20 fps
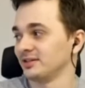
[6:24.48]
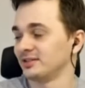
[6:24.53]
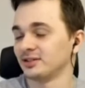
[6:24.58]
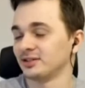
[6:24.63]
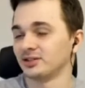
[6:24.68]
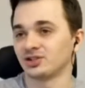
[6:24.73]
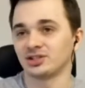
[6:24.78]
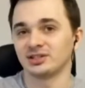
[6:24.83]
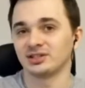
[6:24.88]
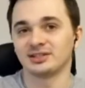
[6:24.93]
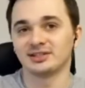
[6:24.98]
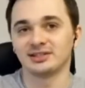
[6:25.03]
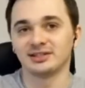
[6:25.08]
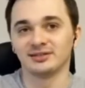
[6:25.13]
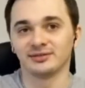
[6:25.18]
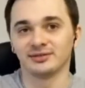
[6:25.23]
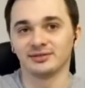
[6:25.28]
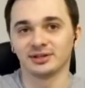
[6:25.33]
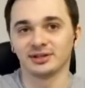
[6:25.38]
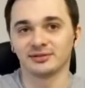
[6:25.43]
which
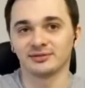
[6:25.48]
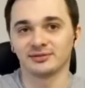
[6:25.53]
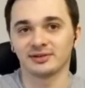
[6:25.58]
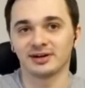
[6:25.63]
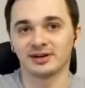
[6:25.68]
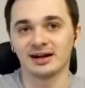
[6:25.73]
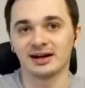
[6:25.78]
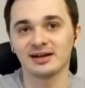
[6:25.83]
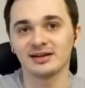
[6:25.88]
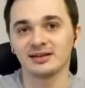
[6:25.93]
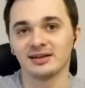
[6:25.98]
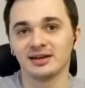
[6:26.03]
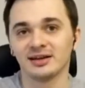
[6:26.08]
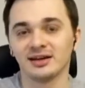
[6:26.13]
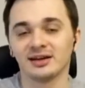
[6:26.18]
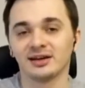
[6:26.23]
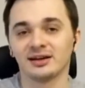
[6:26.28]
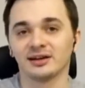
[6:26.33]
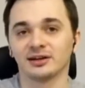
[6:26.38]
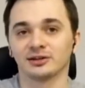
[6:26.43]
means that
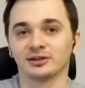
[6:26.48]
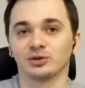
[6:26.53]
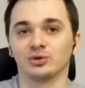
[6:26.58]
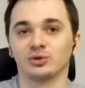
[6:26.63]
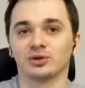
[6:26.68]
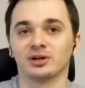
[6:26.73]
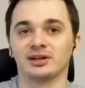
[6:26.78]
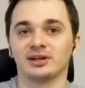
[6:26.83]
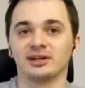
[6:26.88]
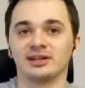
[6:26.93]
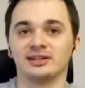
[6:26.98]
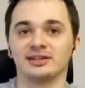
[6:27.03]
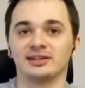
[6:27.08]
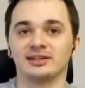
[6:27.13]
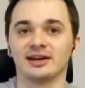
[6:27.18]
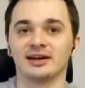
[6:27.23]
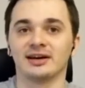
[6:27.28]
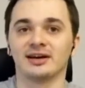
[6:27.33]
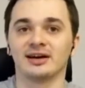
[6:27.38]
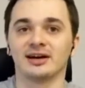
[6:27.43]

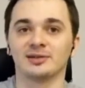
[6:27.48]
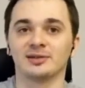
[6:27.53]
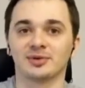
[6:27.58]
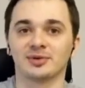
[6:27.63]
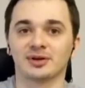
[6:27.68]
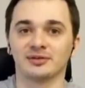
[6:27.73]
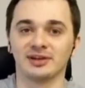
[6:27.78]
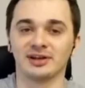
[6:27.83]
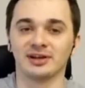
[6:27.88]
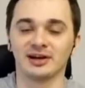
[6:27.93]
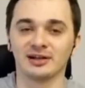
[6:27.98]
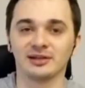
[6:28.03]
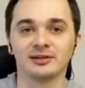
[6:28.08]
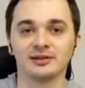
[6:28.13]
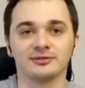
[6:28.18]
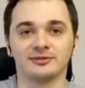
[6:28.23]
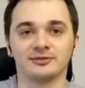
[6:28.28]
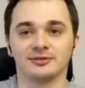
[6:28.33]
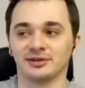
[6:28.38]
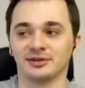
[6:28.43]
150,000 letters
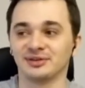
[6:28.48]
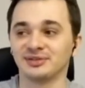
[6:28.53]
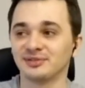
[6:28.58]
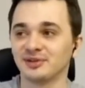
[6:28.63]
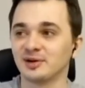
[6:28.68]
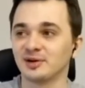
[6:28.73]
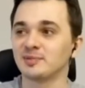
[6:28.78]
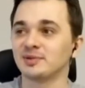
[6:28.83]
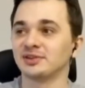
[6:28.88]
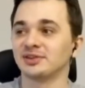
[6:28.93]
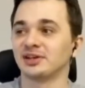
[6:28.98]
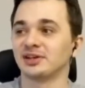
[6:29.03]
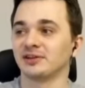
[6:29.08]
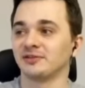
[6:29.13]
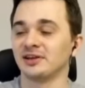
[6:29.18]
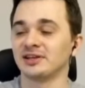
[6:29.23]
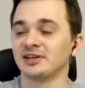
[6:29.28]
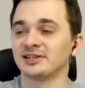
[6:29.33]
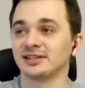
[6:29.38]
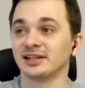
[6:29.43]
A
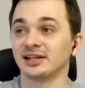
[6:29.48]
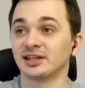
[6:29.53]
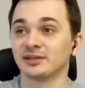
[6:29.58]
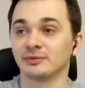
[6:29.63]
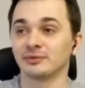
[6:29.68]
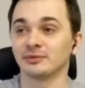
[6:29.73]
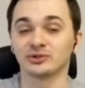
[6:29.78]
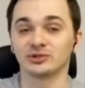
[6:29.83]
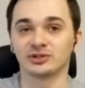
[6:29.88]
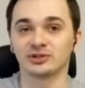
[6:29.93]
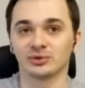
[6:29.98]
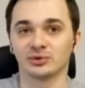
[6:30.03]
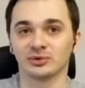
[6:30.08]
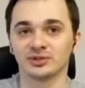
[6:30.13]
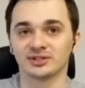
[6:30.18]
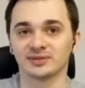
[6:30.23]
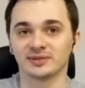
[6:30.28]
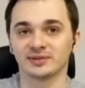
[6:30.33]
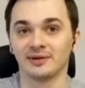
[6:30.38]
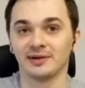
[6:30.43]
that I sent
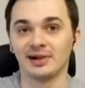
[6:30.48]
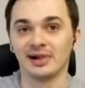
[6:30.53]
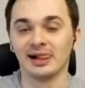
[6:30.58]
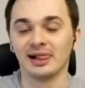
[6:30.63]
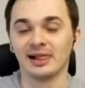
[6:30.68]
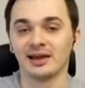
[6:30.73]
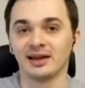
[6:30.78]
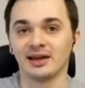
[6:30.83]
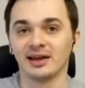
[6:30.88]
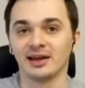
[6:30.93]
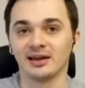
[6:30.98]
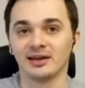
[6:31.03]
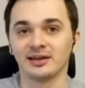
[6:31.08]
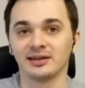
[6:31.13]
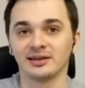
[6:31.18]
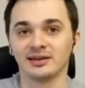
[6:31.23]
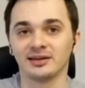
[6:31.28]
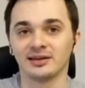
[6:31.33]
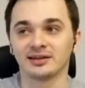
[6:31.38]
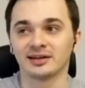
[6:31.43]
over the web
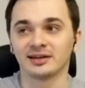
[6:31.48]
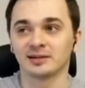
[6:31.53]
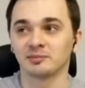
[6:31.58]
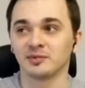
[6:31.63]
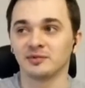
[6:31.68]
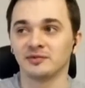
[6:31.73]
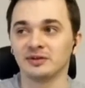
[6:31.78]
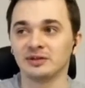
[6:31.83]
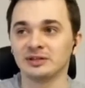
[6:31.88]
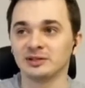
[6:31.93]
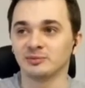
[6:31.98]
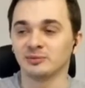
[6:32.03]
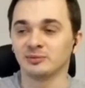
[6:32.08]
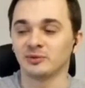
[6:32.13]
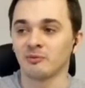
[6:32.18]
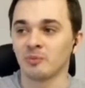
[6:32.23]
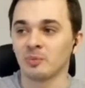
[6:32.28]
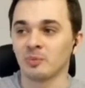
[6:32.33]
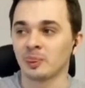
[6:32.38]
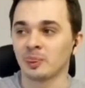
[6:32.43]
interface
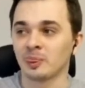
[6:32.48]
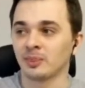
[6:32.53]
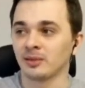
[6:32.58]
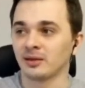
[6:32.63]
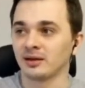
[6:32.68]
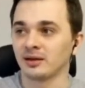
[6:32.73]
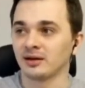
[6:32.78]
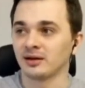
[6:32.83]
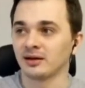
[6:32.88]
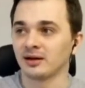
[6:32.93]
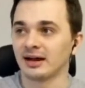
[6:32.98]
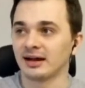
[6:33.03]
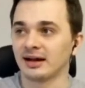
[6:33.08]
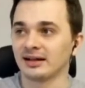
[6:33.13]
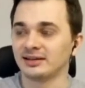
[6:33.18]
arrived here.